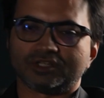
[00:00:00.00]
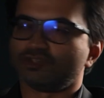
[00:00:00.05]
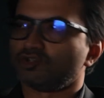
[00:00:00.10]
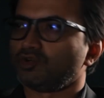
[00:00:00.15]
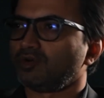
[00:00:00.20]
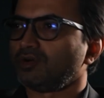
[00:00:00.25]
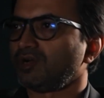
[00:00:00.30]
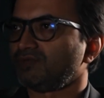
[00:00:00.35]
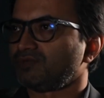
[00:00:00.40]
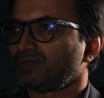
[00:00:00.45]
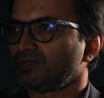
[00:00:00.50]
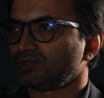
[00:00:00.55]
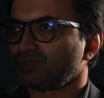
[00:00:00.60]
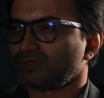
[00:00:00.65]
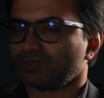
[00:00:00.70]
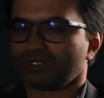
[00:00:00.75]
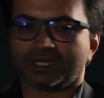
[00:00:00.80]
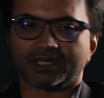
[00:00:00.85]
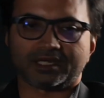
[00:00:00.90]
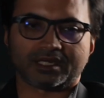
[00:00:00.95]
Geographic
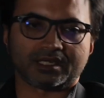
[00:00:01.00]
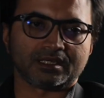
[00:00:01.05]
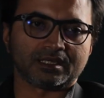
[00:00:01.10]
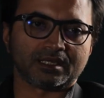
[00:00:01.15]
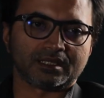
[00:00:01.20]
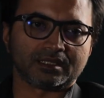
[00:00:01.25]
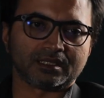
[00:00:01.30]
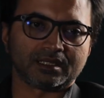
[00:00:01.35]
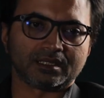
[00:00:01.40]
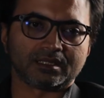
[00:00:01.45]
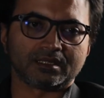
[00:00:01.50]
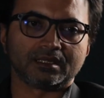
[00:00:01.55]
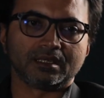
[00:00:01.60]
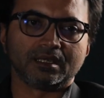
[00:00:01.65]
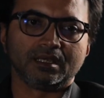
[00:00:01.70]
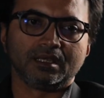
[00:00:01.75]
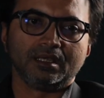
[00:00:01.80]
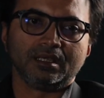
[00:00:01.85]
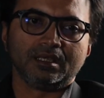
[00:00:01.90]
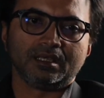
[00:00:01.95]
Society and then
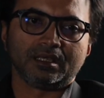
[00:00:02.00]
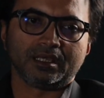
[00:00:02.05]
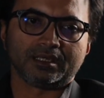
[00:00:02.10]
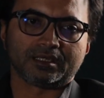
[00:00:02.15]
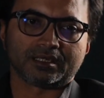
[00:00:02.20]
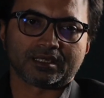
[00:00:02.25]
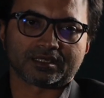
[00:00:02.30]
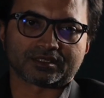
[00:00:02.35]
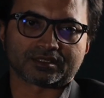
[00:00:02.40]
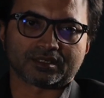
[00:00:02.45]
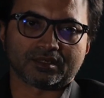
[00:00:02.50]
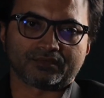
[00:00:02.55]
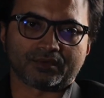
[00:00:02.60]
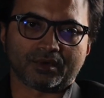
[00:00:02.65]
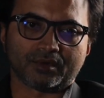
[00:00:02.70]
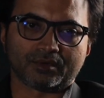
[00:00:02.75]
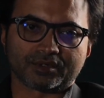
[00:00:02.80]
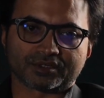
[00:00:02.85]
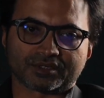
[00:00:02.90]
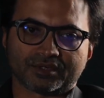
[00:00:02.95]
International
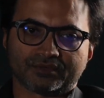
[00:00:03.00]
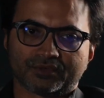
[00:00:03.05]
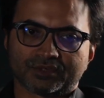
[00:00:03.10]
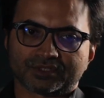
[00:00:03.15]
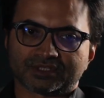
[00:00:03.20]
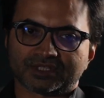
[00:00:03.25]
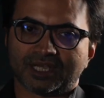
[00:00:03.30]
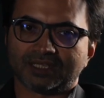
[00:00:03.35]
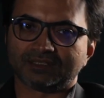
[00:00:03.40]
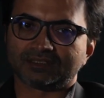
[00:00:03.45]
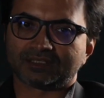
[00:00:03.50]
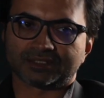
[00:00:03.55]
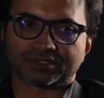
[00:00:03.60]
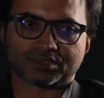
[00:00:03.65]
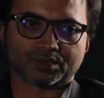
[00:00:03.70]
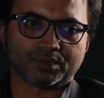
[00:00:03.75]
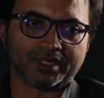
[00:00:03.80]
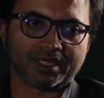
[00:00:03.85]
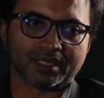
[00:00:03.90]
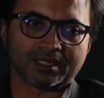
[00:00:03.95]
Foundation for Sciences
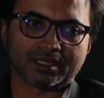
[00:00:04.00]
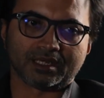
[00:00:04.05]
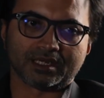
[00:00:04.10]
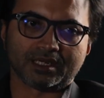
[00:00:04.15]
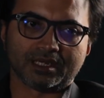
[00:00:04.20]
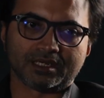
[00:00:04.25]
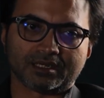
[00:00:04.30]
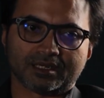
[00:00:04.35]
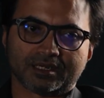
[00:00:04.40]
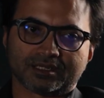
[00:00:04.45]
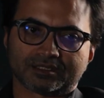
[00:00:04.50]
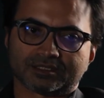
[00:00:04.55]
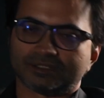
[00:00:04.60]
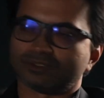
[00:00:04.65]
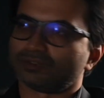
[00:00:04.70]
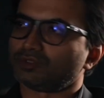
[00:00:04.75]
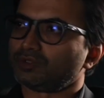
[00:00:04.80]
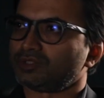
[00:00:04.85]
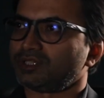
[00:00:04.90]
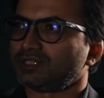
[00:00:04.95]
Sweden and
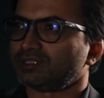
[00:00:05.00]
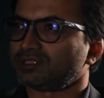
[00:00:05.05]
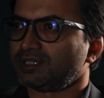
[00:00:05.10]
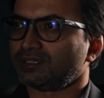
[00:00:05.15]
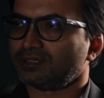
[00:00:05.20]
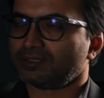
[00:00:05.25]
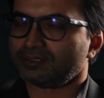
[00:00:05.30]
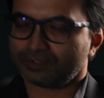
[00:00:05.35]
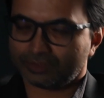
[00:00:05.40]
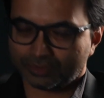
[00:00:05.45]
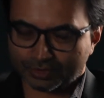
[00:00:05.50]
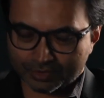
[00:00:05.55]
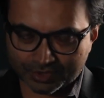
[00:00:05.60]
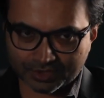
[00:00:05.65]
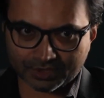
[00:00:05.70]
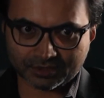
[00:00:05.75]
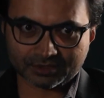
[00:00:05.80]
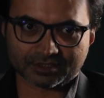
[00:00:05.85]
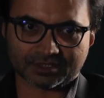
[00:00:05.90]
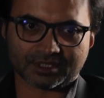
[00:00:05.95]
International
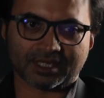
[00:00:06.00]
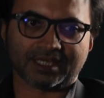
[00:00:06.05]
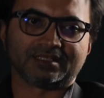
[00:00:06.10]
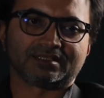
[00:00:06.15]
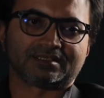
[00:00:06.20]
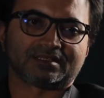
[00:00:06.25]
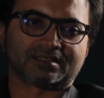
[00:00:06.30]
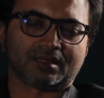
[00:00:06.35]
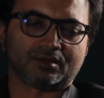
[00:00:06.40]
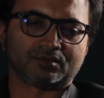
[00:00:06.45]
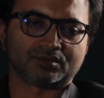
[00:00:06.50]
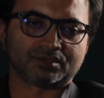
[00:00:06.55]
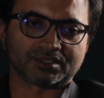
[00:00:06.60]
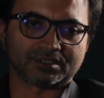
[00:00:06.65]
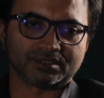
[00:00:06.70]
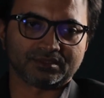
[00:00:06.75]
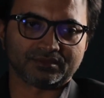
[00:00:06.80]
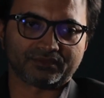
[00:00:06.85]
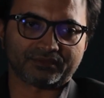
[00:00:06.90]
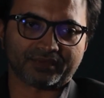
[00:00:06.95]
Social Science
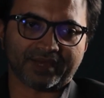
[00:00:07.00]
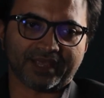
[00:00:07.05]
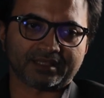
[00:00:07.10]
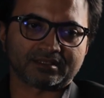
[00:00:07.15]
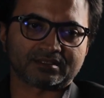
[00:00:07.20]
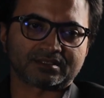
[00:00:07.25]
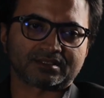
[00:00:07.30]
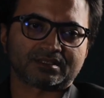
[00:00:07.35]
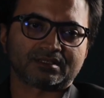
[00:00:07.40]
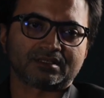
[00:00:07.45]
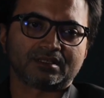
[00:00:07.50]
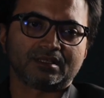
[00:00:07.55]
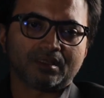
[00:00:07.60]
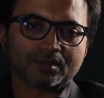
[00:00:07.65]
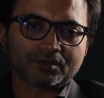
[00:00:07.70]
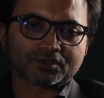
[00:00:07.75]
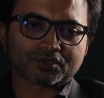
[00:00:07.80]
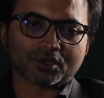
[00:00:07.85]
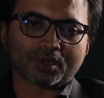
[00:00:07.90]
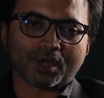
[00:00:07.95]
Council France.
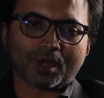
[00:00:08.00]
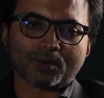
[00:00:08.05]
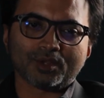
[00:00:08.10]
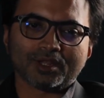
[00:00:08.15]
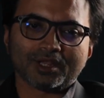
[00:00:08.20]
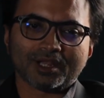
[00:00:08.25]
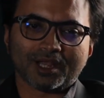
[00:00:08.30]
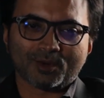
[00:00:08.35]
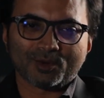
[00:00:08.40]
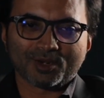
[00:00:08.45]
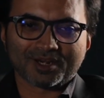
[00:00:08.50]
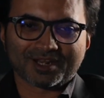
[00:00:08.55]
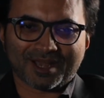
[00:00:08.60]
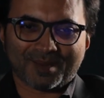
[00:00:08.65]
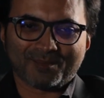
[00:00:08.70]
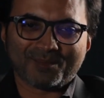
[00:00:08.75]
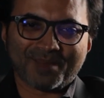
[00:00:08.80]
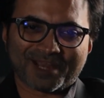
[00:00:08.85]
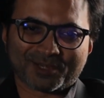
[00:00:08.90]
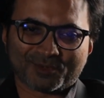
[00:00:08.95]
So I will
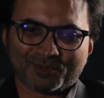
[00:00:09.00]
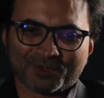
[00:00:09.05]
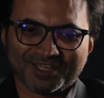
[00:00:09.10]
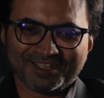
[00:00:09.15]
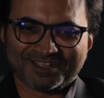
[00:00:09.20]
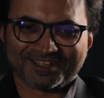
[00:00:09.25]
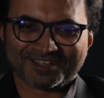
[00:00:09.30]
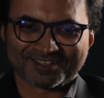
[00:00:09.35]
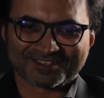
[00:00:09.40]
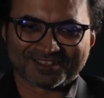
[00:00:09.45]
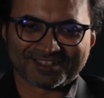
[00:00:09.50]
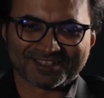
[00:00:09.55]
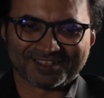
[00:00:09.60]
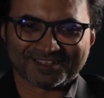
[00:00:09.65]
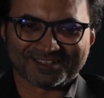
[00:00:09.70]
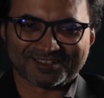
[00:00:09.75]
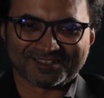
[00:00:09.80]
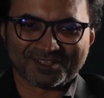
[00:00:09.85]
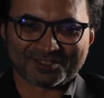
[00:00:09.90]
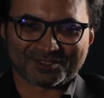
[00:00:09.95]
come back to it. There's
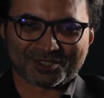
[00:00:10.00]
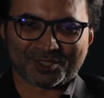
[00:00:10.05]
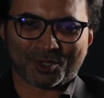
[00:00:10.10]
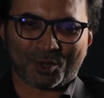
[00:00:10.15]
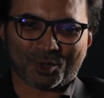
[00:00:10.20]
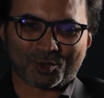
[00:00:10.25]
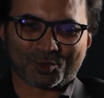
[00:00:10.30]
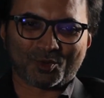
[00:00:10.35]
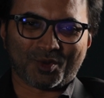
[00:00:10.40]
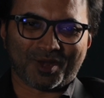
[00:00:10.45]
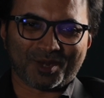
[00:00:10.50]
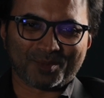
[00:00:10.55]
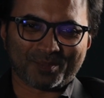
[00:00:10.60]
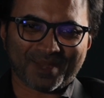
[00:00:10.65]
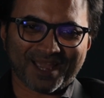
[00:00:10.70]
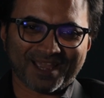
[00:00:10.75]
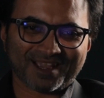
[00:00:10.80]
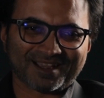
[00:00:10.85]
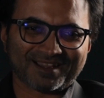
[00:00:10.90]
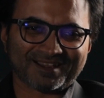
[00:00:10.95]
a lot to
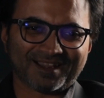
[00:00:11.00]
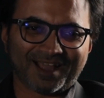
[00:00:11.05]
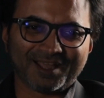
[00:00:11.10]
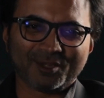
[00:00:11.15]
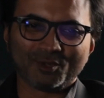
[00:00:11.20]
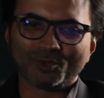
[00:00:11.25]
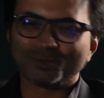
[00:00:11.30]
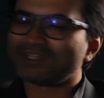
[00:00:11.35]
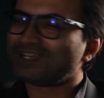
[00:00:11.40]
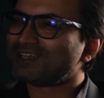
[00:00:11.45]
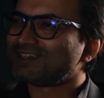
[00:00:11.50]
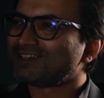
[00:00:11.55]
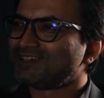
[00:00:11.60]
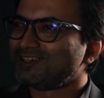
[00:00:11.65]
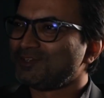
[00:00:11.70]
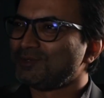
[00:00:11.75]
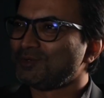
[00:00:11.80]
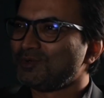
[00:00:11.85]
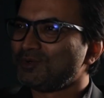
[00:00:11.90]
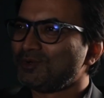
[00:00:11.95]
unpack. I know
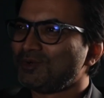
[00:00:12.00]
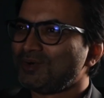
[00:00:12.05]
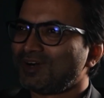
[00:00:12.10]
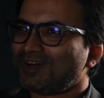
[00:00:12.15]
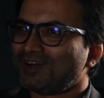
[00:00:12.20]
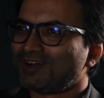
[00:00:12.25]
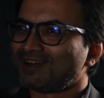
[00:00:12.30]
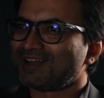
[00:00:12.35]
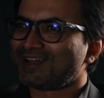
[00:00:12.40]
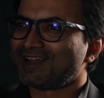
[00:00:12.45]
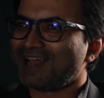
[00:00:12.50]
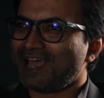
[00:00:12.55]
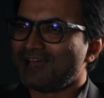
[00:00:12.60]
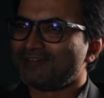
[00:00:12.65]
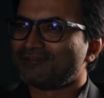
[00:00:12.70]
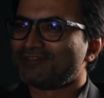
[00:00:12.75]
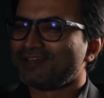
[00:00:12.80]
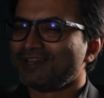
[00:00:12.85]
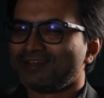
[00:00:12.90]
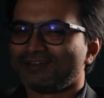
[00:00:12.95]
that you are an
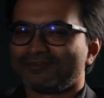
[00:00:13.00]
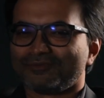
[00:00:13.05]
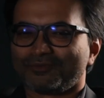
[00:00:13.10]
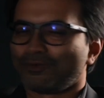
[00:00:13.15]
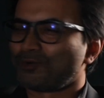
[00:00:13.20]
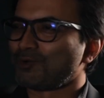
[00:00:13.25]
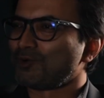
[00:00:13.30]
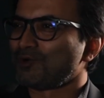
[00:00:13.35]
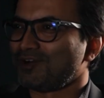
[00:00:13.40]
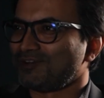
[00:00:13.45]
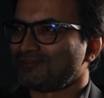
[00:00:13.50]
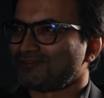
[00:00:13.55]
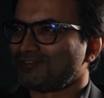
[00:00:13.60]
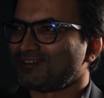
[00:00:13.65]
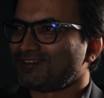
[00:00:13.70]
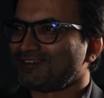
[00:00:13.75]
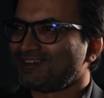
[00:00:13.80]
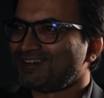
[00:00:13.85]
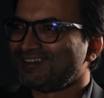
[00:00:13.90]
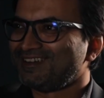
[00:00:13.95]
avid
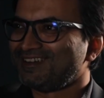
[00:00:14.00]
photographer.